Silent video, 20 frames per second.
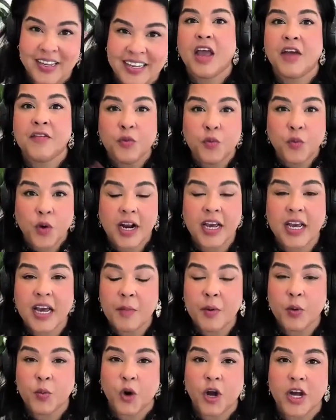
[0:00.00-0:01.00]
If you want to
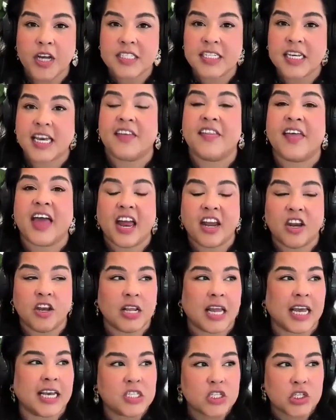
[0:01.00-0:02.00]
come and work together and
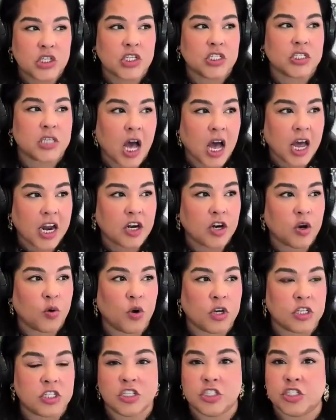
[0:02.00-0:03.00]
you're like, Suze, I don't know
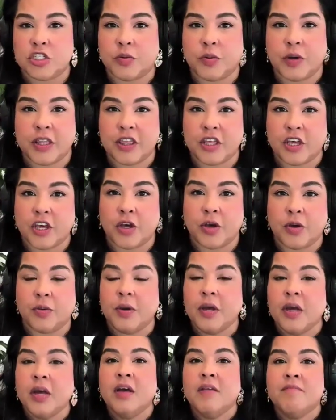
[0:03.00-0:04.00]
what to do with you,